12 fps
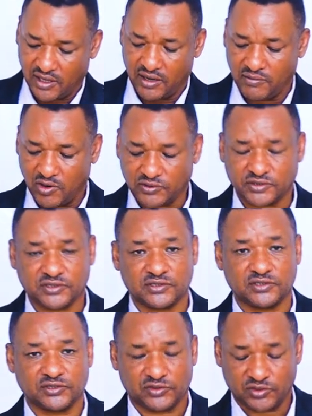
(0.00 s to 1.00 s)
about
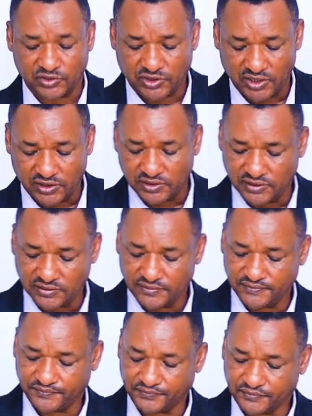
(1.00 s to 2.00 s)
social
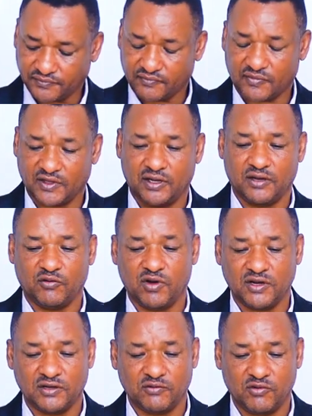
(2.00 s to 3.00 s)

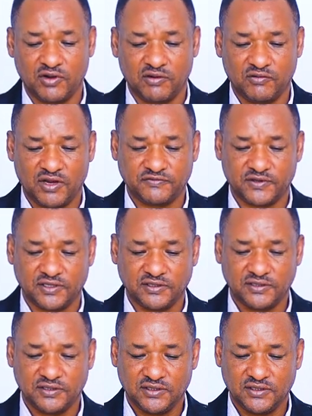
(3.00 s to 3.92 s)
welfare,